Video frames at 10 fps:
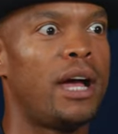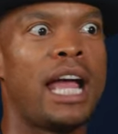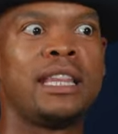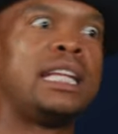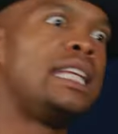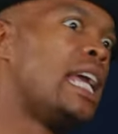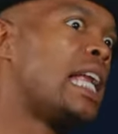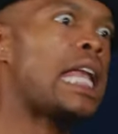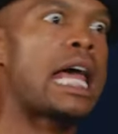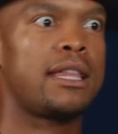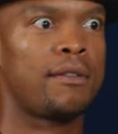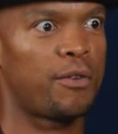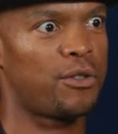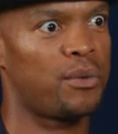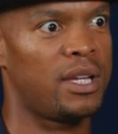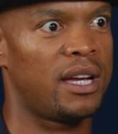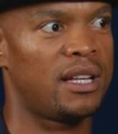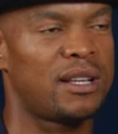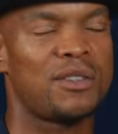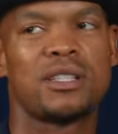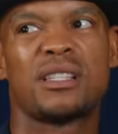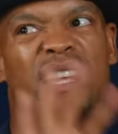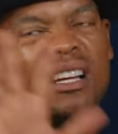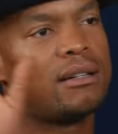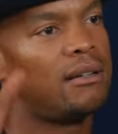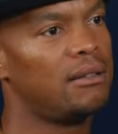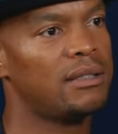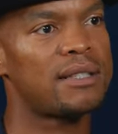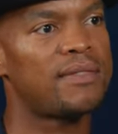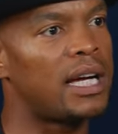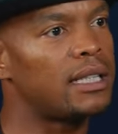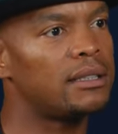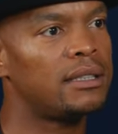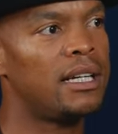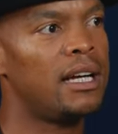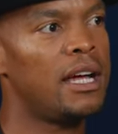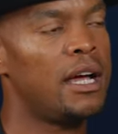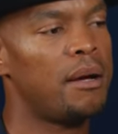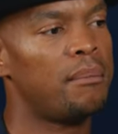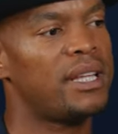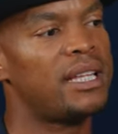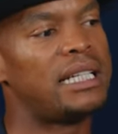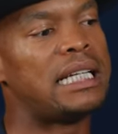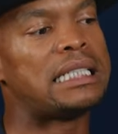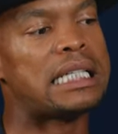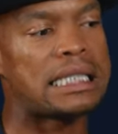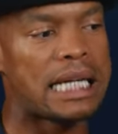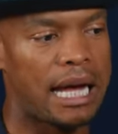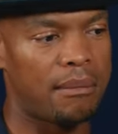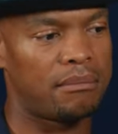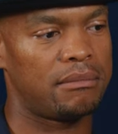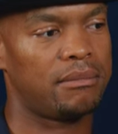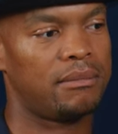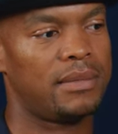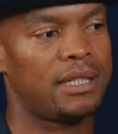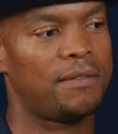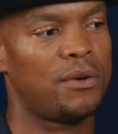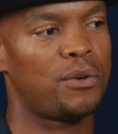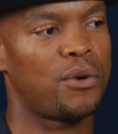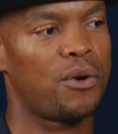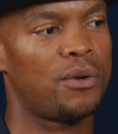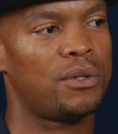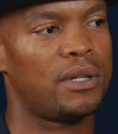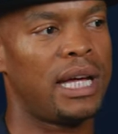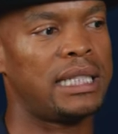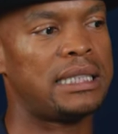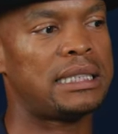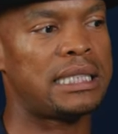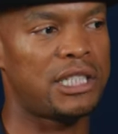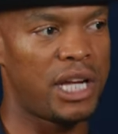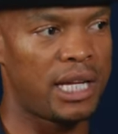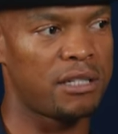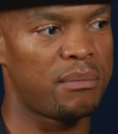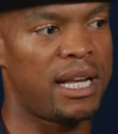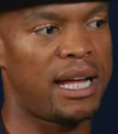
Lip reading: and then hear nothing for 3 years. I was just like, oh, it's fine. But then it did come, that phone call, and it did change my